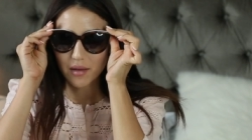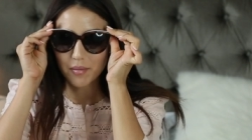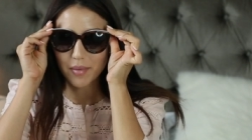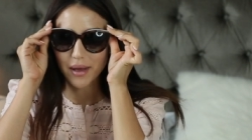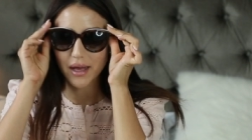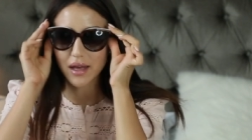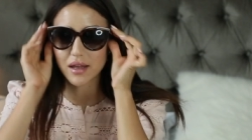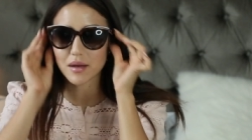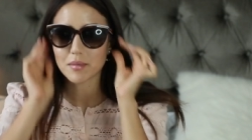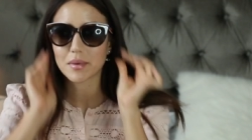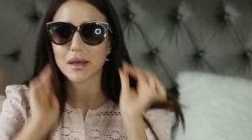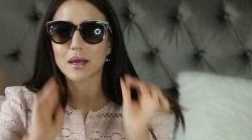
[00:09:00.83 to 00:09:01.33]

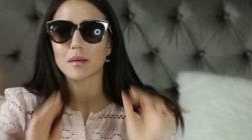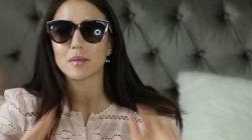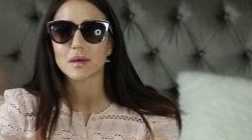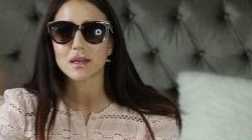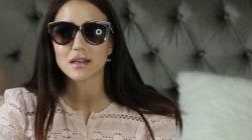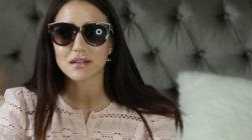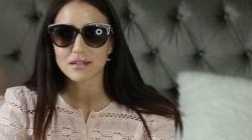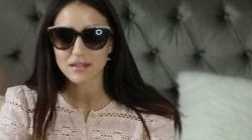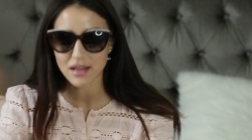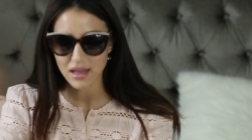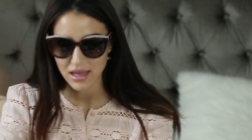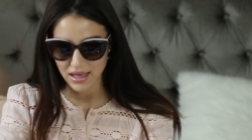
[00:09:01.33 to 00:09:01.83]
Gabbana
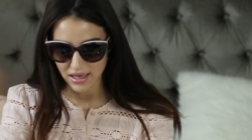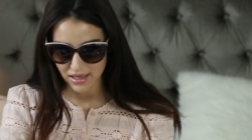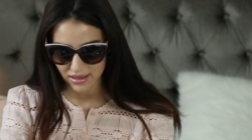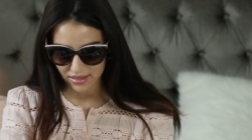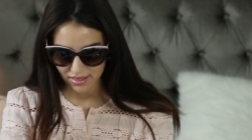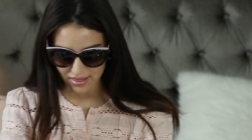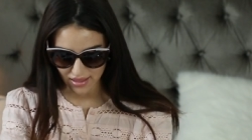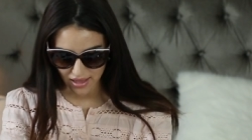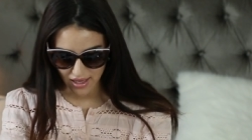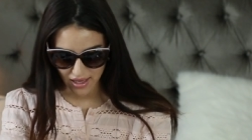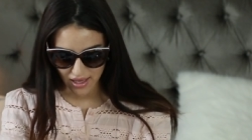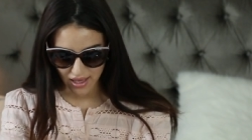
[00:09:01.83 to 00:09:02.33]
babies.
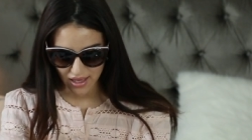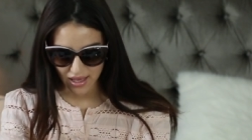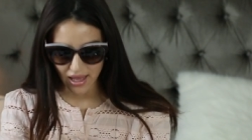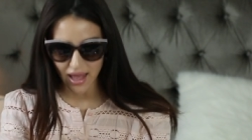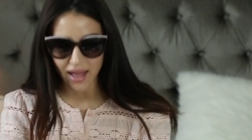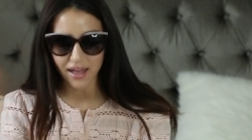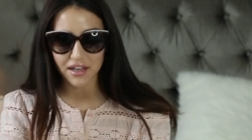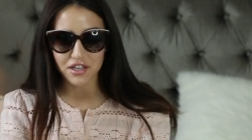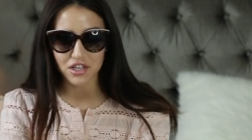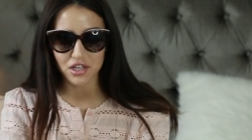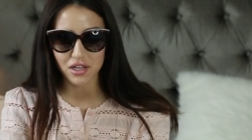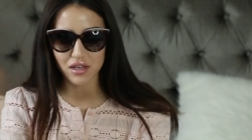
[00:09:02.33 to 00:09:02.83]
They
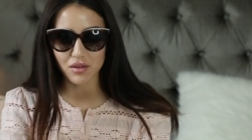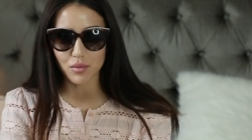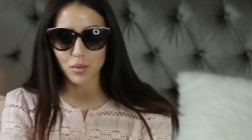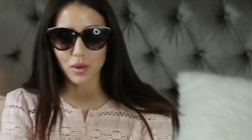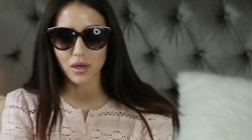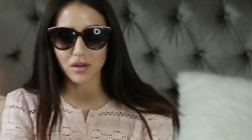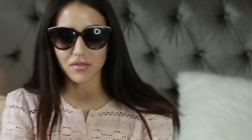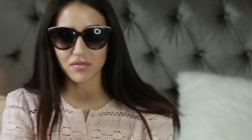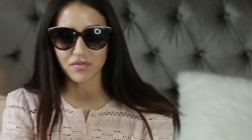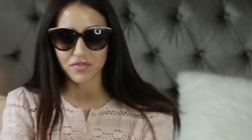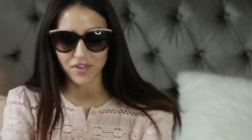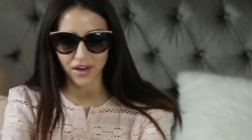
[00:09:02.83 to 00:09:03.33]
actually
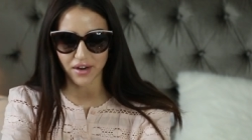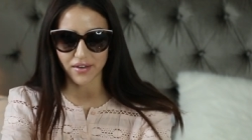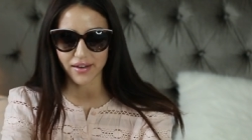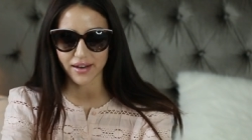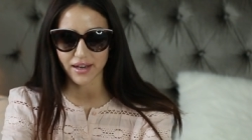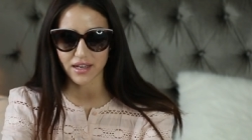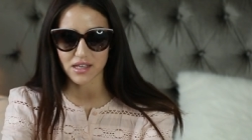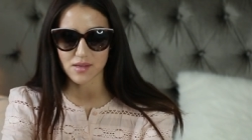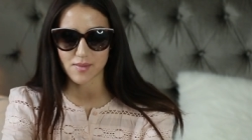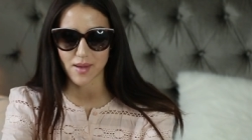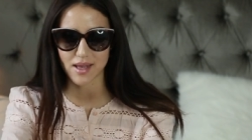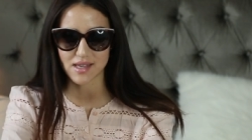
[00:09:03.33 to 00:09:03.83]
were very
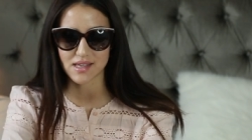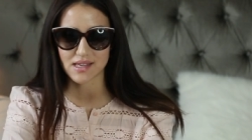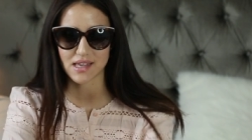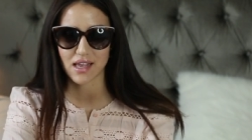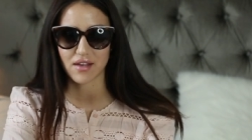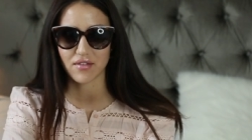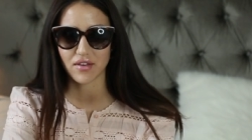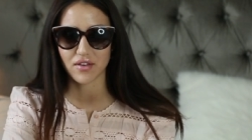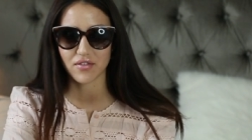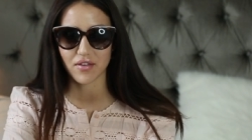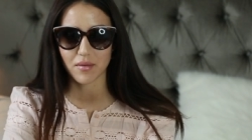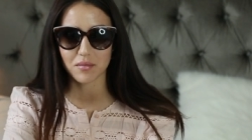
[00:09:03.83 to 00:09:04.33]

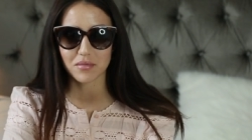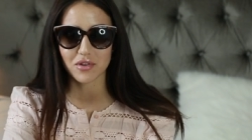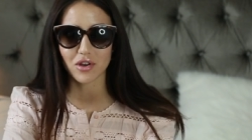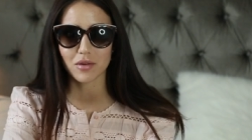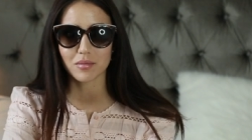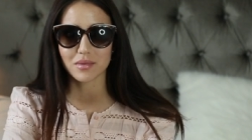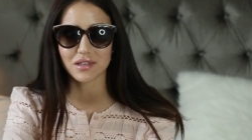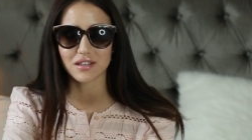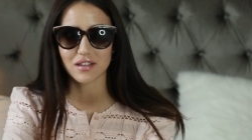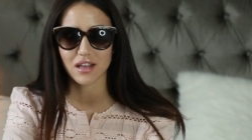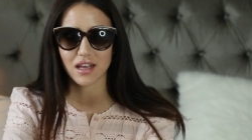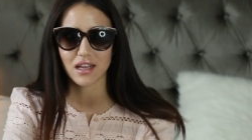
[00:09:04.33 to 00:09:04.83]
inexpensive. If I'm
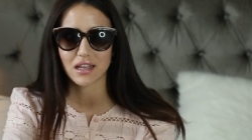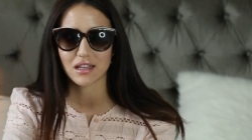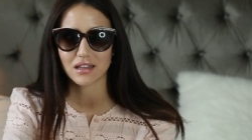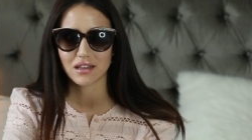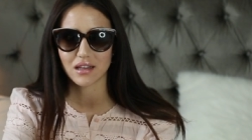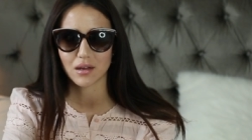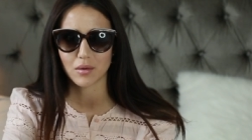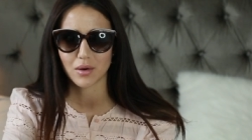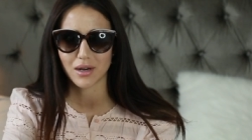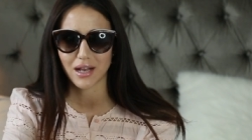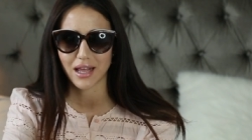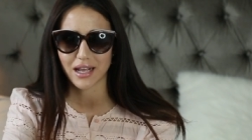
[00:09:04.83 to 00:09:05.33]
not mistaken,
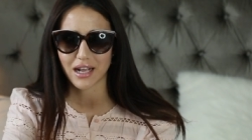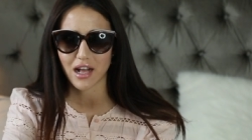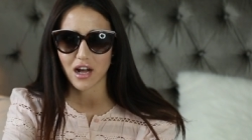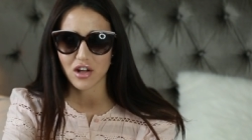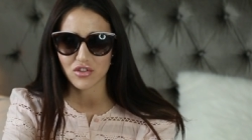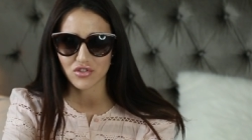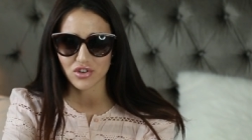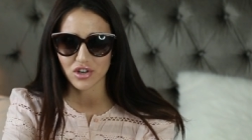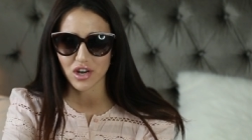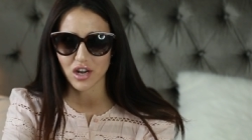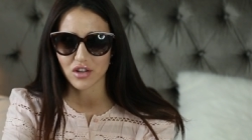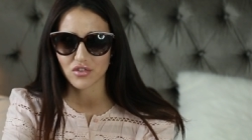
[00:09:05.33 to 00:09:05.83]
they were like
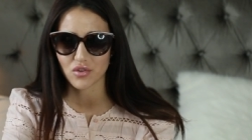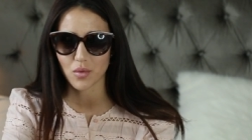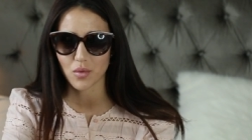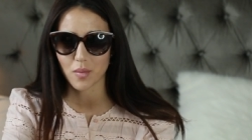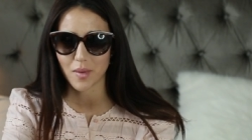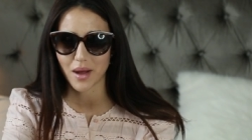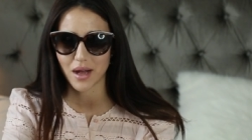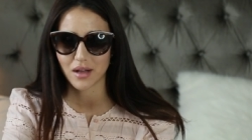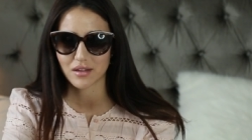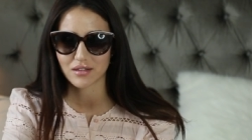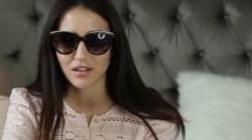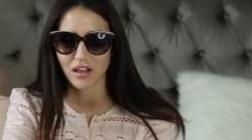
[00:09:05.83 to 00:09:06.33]
under
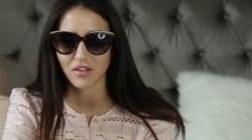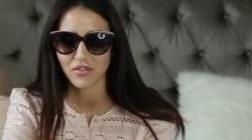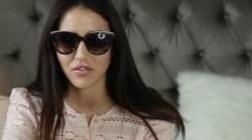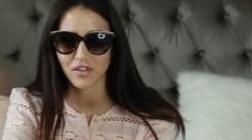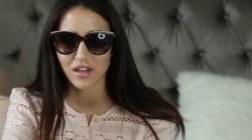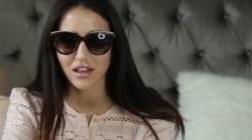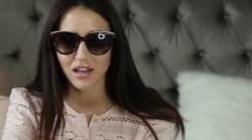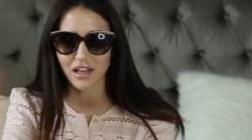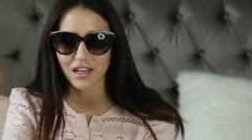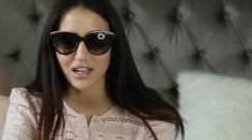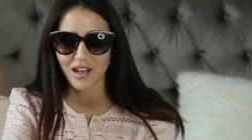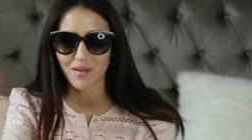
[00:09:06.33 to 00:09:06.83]
£100. I
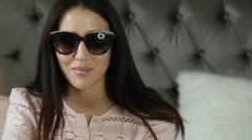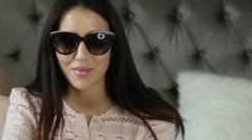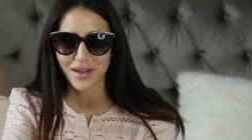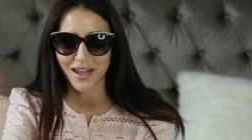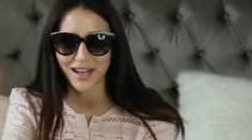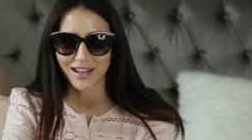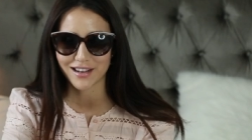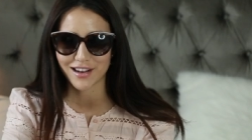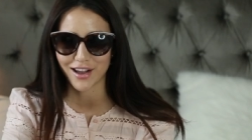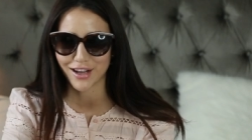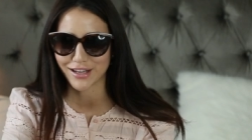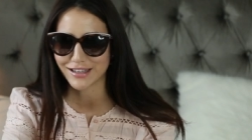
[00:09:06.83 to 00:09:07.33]
feel like I
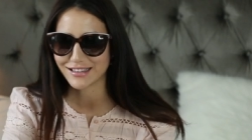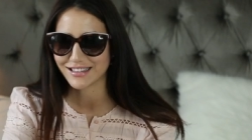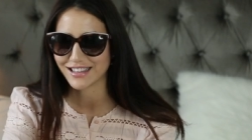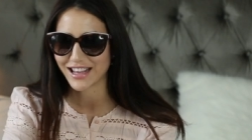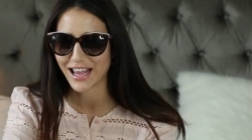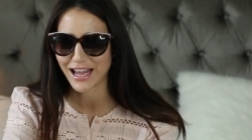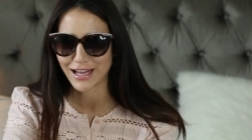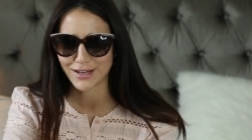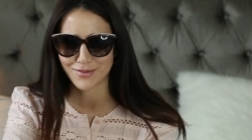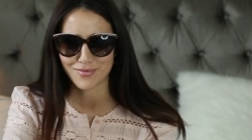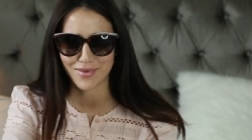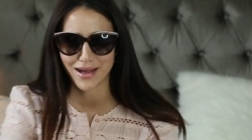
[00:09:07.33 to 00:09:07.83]
paid
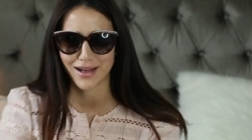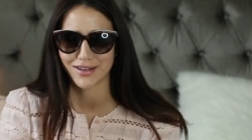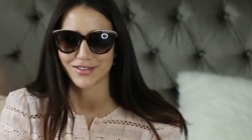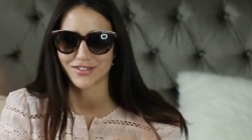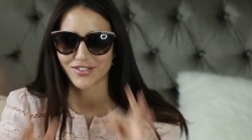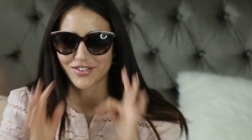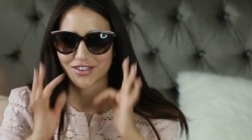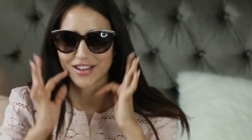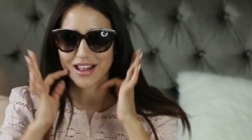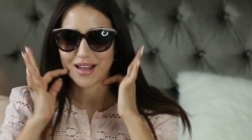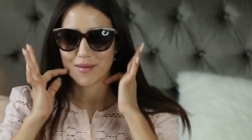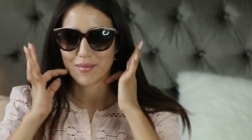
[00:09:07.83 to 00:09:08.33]
£98
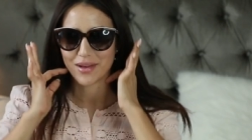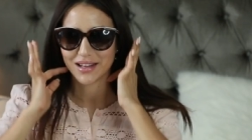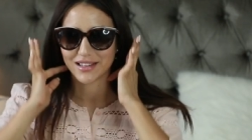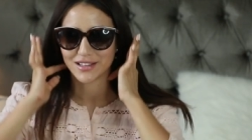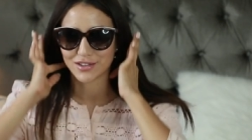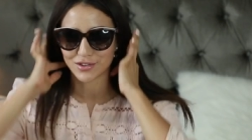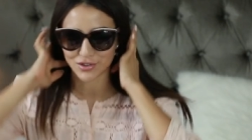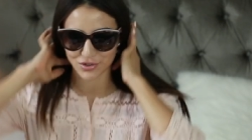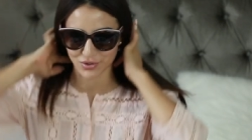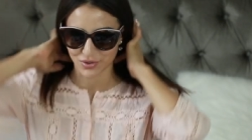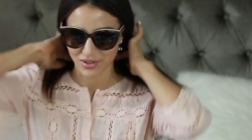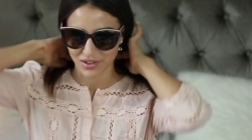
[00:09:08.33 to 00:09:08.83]
for them at the
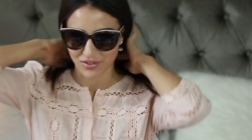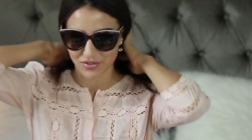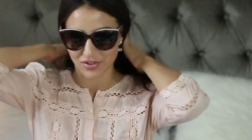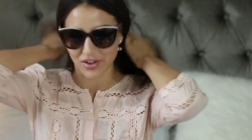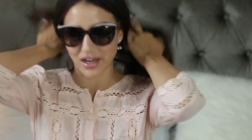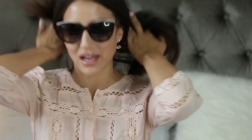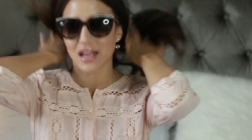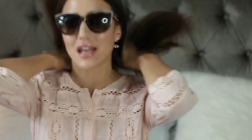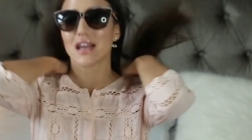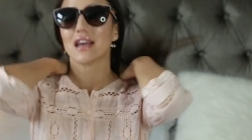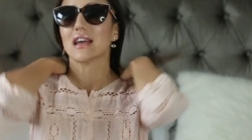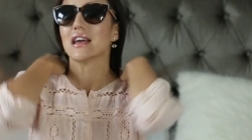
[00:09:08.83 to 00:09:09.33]
duty
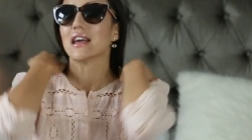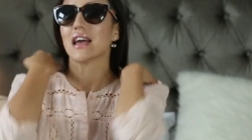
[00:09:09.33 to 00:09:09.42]
free.